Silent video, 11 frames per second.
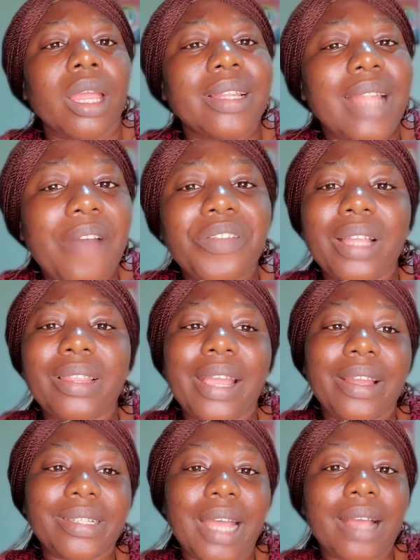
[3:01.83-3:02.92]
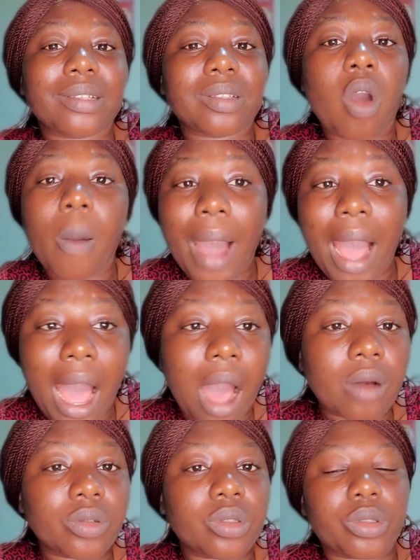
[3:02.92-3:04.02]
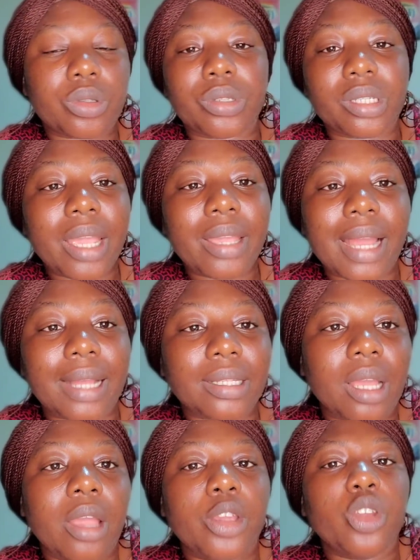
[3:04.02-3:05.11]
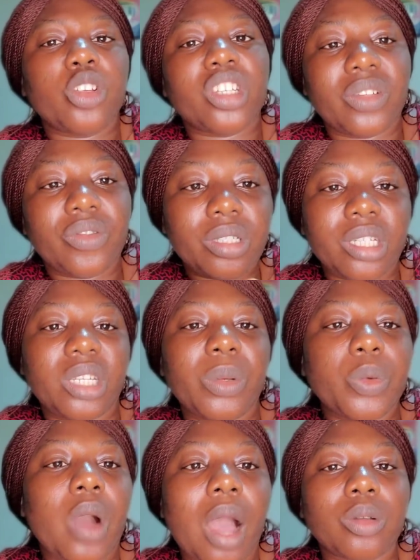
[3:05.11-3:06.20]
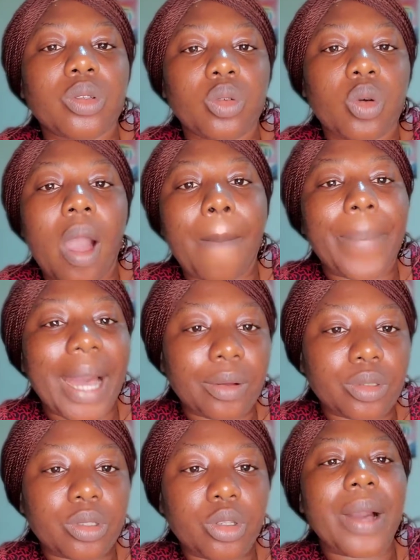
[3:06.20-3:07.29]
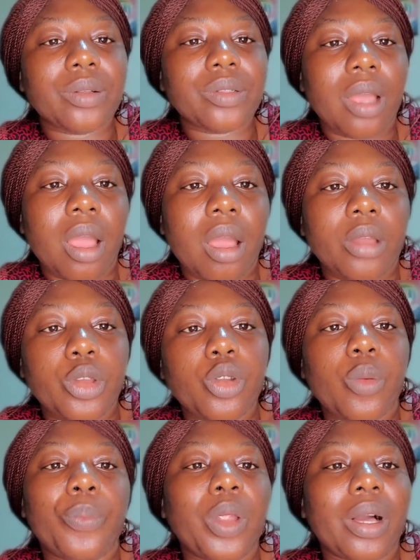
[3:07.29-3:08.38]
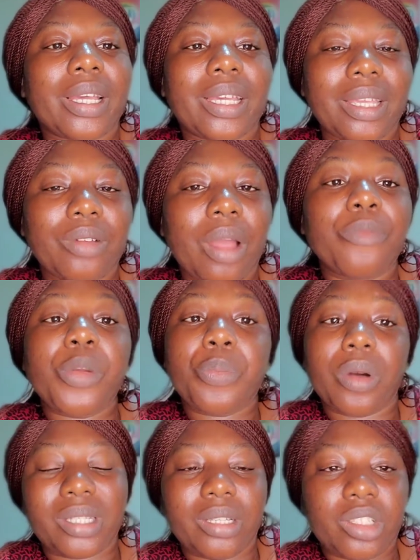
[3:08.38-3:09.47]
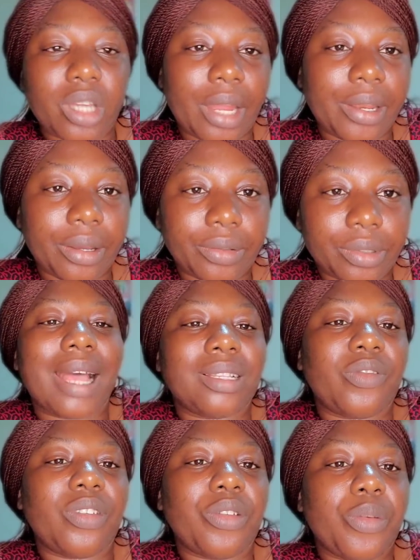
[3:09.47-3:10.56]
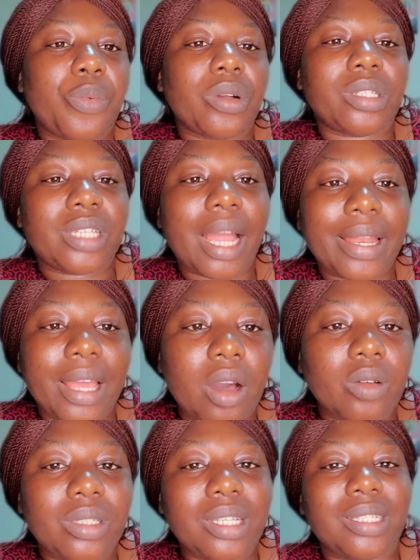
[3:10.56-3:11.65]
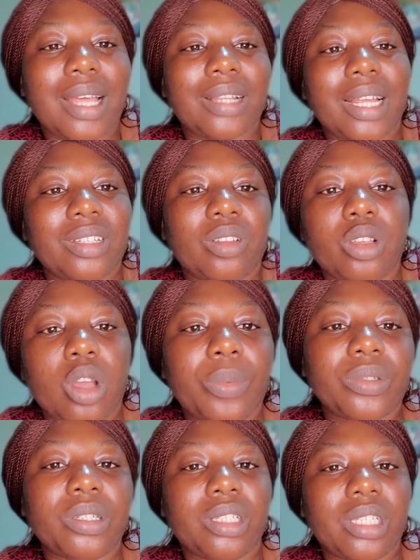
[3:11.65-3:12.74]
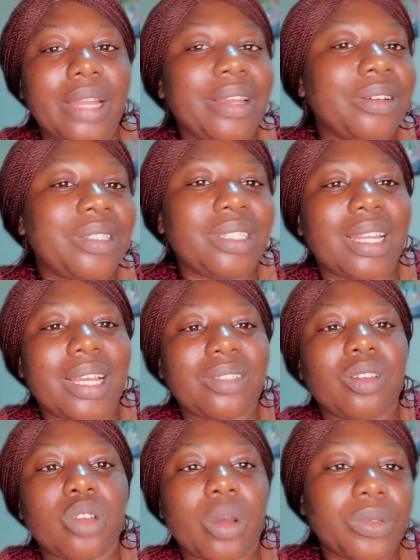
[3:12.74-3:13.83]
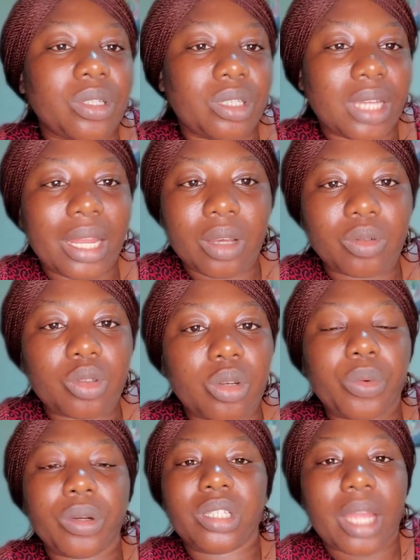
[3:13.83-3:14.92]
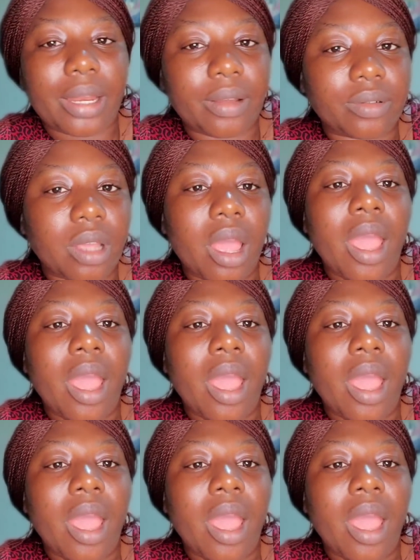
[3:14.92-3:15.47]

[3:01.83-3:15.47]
Now, Africantigress has come out to say that, you know, she's even teaching people how to go about, you know, block and reporting channels. That if they report channel, this, that is going to happen to the channel, this, that is going to happen to the channel, to report channels.